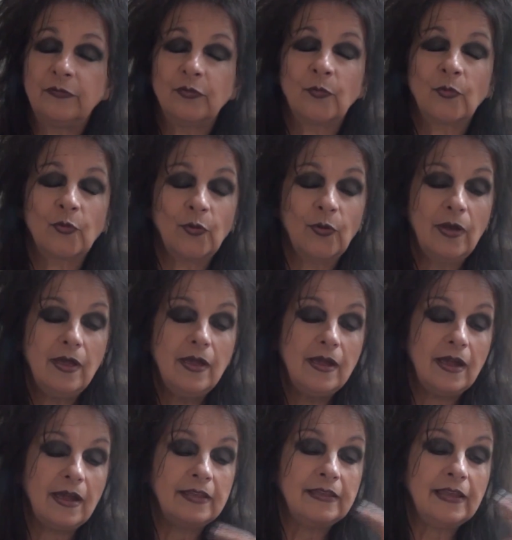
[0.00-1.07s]
tomorrow,
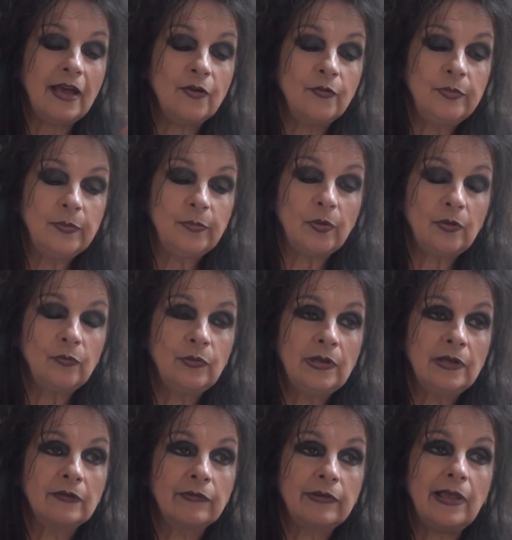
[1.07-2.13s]
and how people
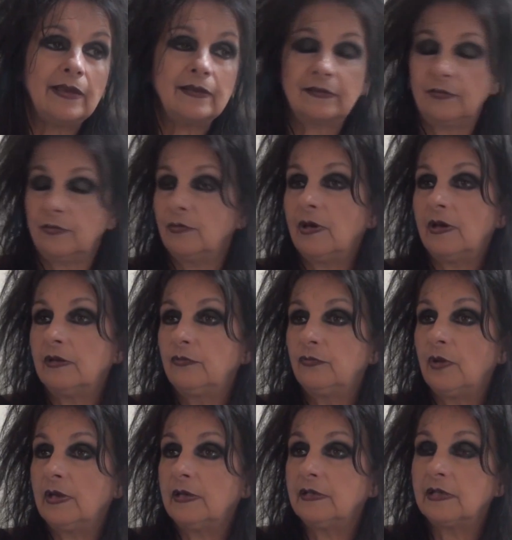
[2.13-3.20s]
will react to
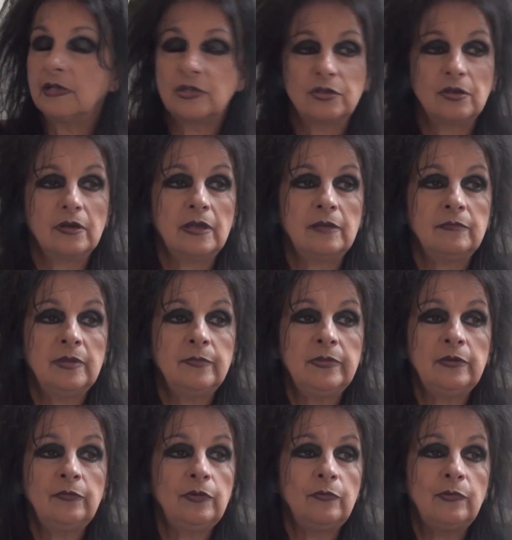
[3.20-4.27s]
architecture, and
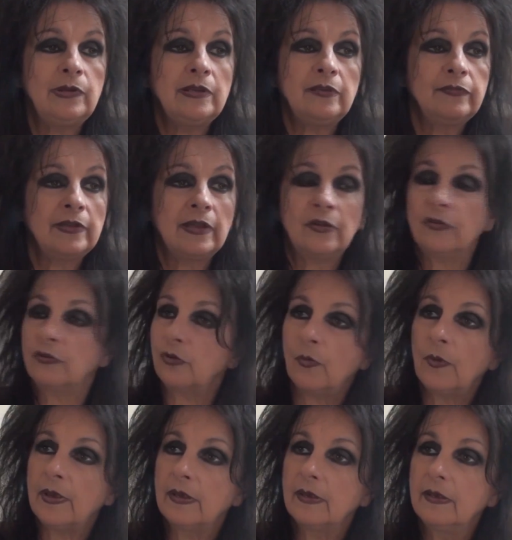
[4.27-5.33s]
maybe we will live in another
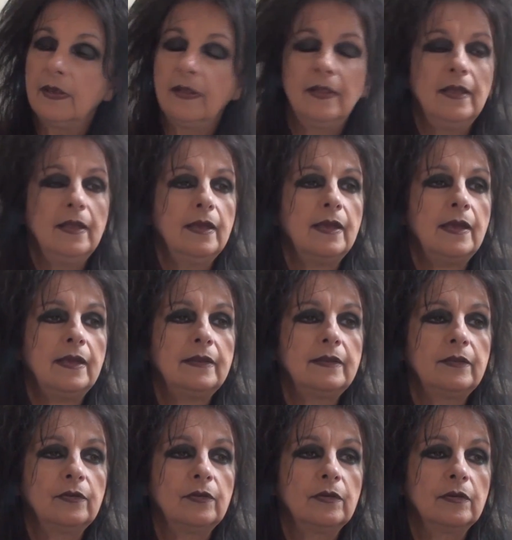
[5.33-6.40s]
way.
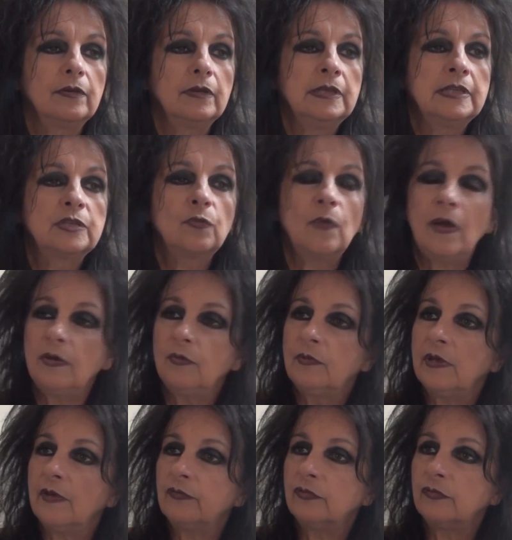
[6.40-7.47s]
And it's why
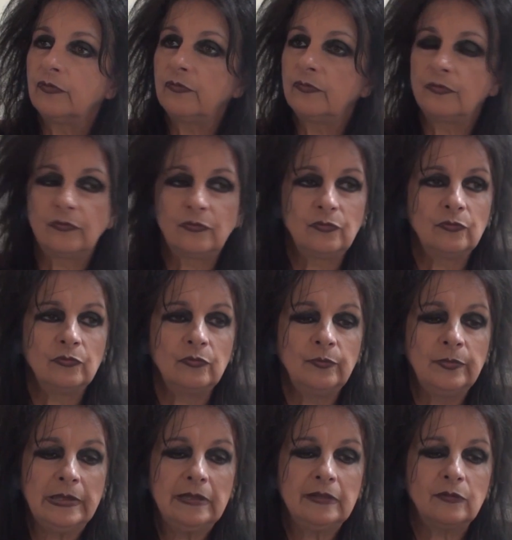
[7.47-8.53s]
we have to
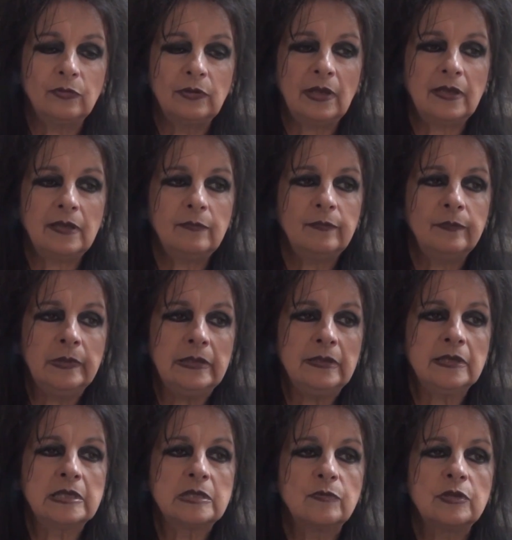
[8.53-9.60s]
build today
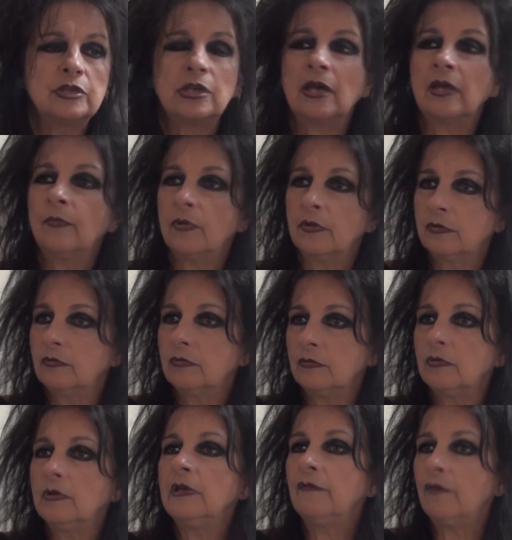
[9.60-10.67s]
buildings which are able
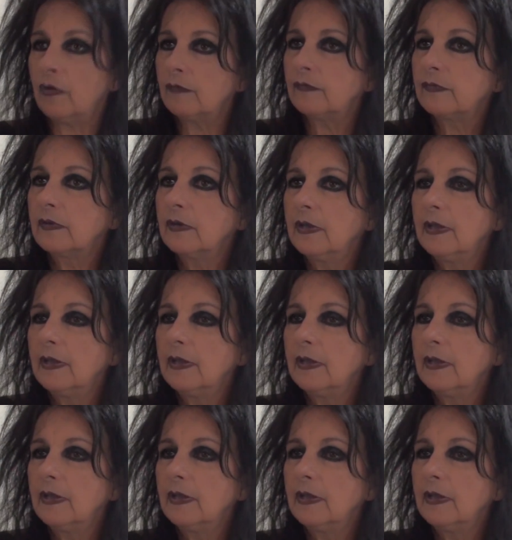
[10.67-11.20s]
to evolve,